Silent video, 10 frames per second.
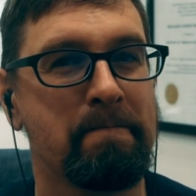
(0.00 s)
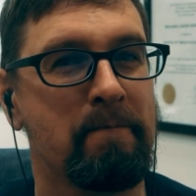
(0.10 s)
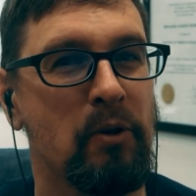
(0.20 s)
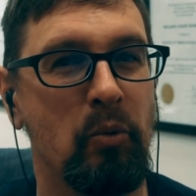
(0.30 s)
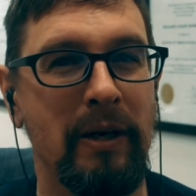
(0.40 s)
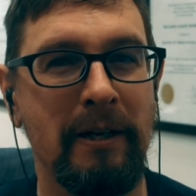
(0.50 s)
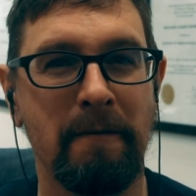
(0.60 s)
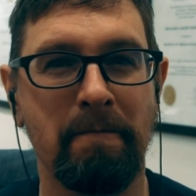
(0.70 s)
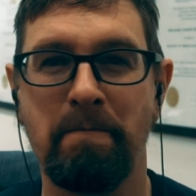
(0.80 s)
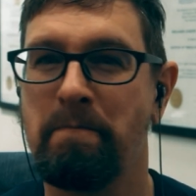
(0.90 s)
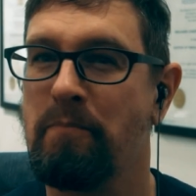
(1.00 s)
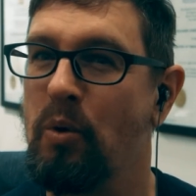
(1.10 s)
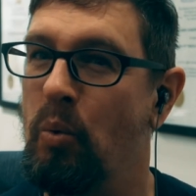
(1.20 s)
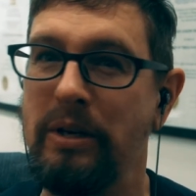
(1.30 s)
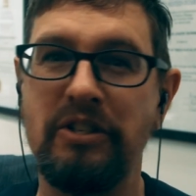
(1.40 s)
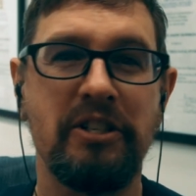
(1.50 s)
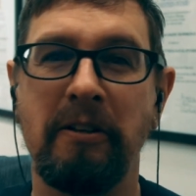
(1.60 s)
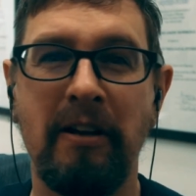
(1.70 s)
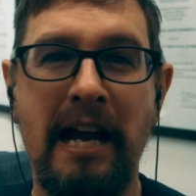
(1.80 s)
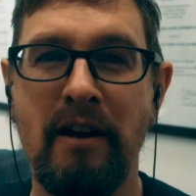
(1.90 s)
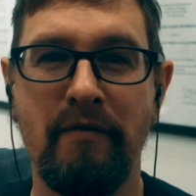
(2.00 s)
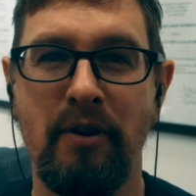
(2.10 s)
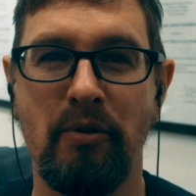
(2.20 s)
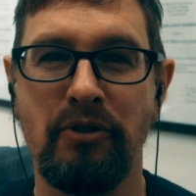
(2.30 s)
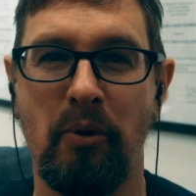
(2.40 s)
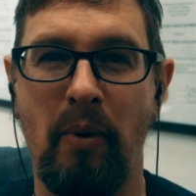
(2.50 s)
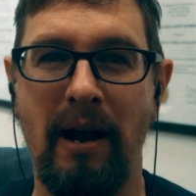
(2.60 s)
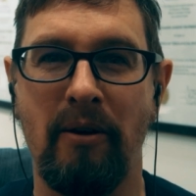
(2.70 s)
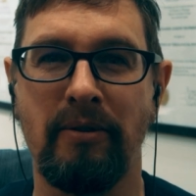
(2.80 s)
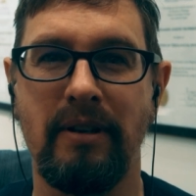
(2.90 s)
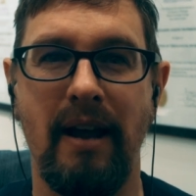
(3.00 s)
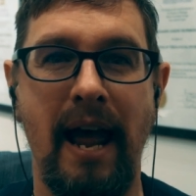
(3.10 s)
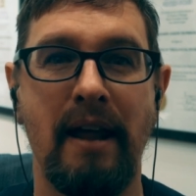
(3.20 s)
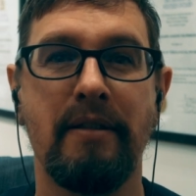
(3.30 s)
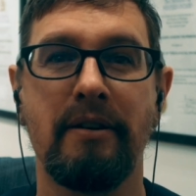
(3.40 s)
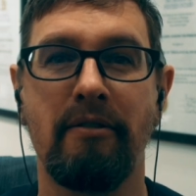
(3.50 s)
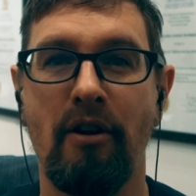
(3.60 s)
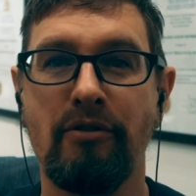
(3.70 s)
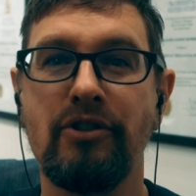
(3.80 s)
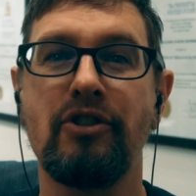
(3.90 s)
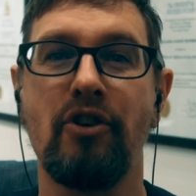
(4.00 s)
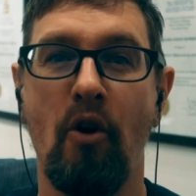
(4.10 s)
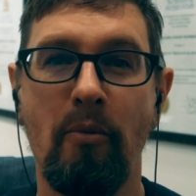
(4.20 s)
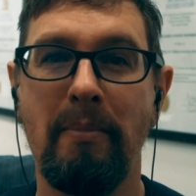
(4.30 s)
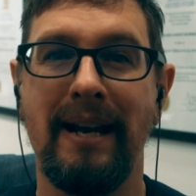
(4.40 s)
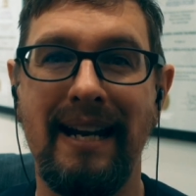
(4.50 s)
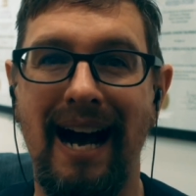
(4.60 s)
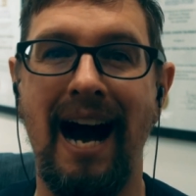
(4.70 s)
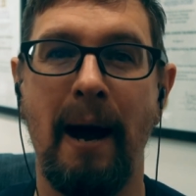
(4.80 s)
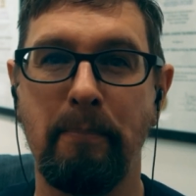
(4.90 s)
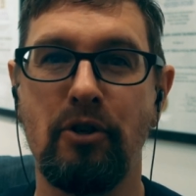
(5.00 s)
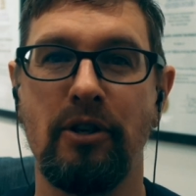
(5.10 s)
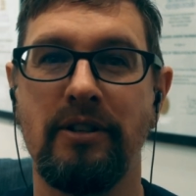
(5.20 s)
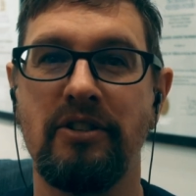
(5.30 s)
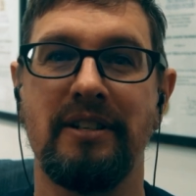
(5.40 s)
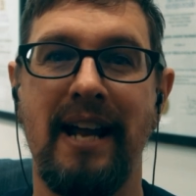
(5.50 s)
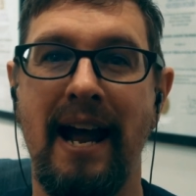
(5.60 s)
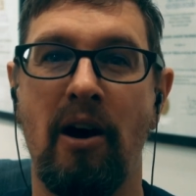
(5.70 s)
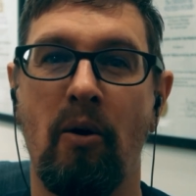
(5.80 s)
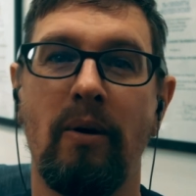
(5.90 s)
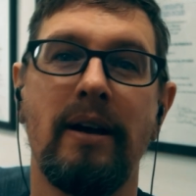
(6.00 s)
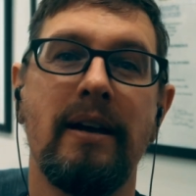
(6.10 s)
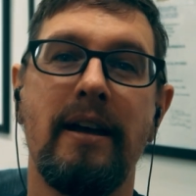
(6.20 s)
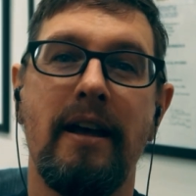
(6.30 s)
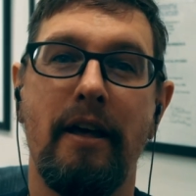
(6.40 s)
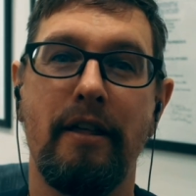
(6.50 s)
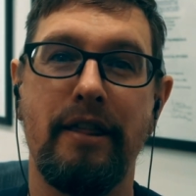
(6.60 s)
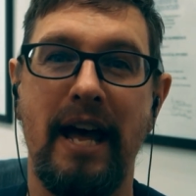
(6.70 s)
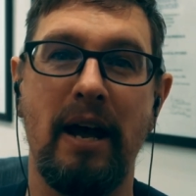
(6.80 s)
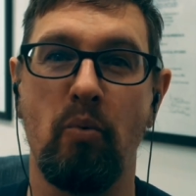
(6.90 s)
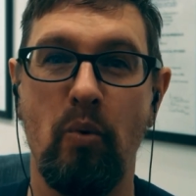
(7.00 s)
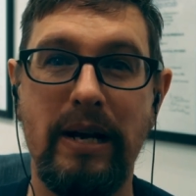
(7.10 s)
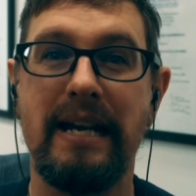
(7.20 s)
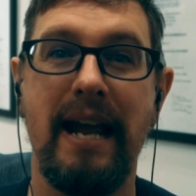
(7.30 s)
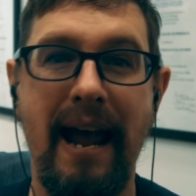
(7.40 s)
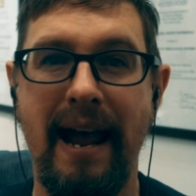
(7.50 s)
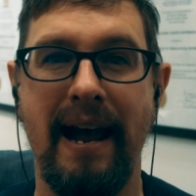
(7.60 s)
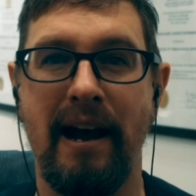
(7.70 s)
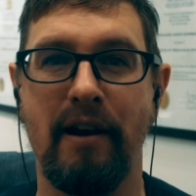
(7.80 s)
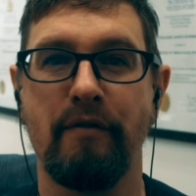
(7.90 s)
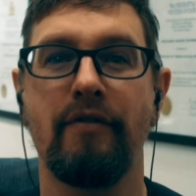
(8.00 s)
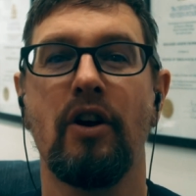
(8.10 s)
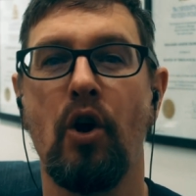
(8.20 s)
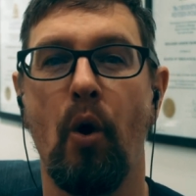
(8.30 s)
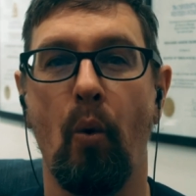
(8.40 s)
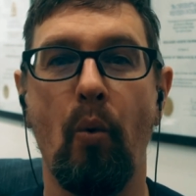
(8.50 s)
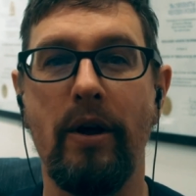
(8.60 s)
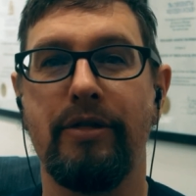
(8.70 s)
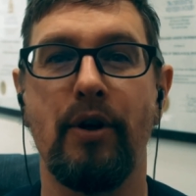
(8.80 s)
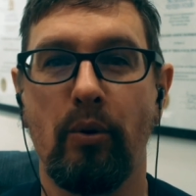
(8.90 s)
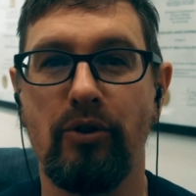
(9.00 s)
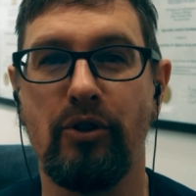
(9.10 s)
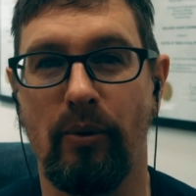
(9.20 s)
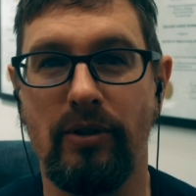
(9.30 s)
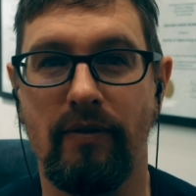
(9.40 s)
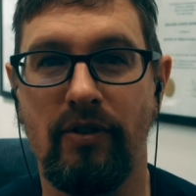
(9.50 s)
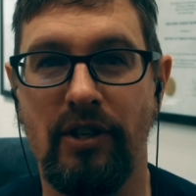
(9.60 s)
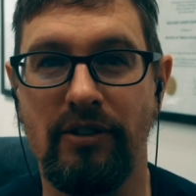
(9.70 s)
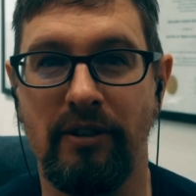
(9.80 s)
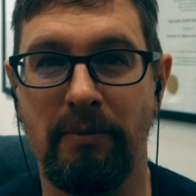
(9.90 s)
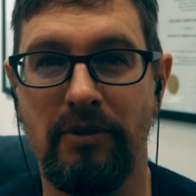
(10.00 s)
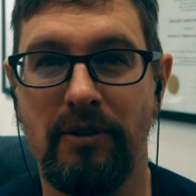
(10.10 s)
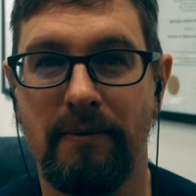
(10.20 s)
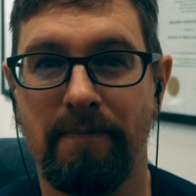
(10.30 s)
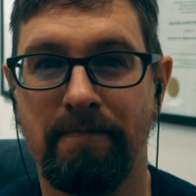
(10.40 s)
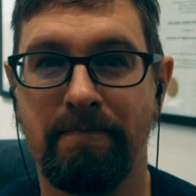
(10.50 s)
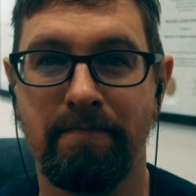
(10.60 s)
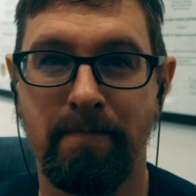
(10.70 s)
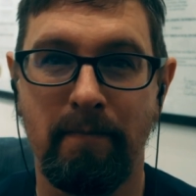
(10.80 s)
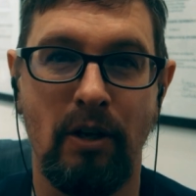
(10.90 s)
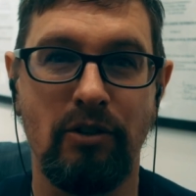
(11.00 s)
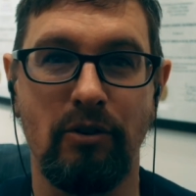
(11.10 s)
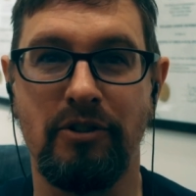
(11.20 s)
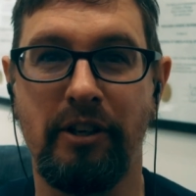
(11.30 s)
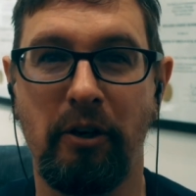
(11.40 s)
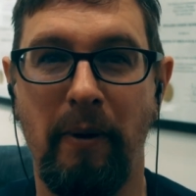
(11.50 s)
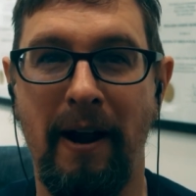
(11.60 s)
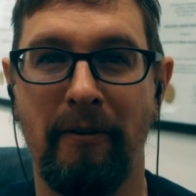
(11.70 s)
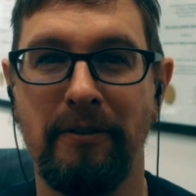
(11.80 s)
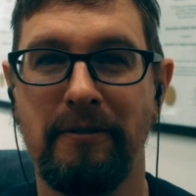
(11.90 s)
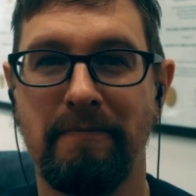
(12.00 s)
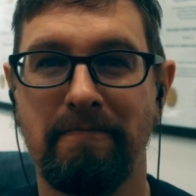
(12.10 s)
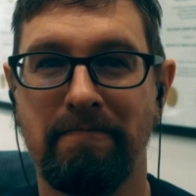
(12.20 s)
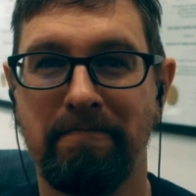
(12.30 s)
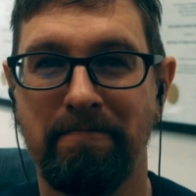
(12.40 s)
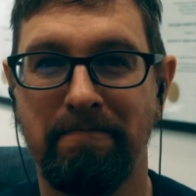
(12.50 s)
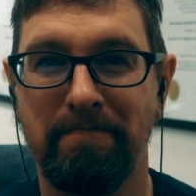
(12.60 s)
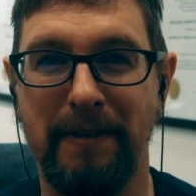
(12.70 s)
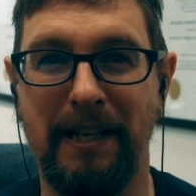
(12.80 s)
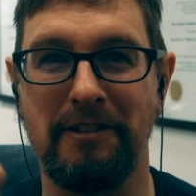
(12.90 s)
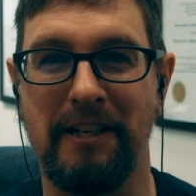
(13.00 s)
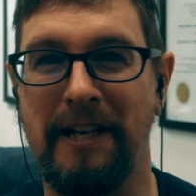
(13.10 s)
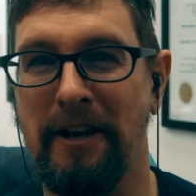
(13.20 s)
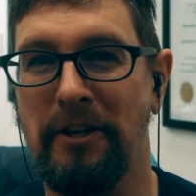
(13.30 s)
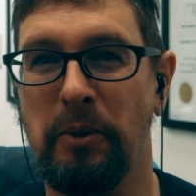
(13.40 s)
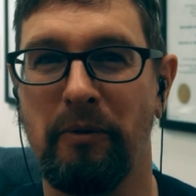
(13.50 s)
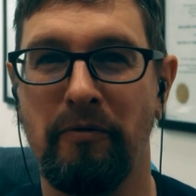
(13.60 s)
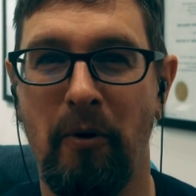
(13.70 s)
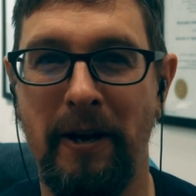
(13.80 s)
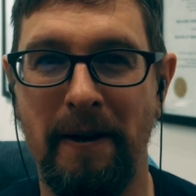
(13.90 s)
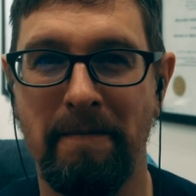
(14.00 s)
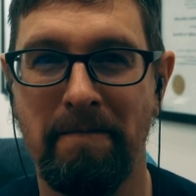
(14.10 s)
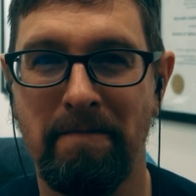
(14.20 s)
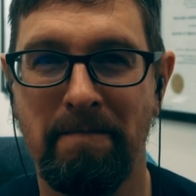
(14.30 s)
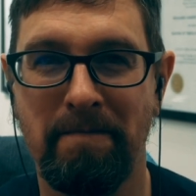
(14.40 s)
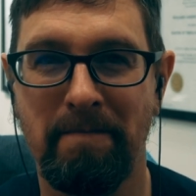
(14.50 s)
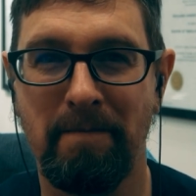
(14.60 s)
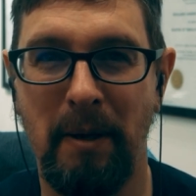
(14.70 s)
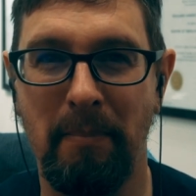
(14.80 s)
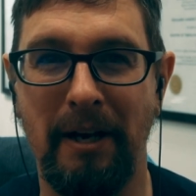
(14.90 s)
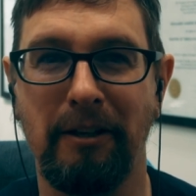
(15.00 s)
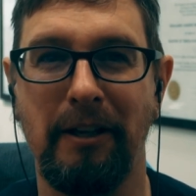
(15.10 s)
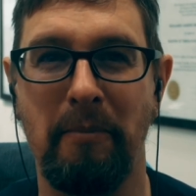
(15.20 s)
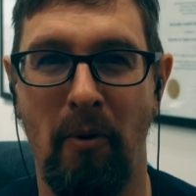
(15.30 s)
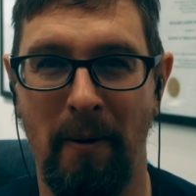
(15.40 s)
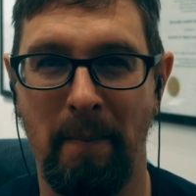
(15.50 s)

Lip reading: Well, we still have those around, and there are so many options now that we have with those sorts of systems. So stick around because I got a new one for you by Claymore.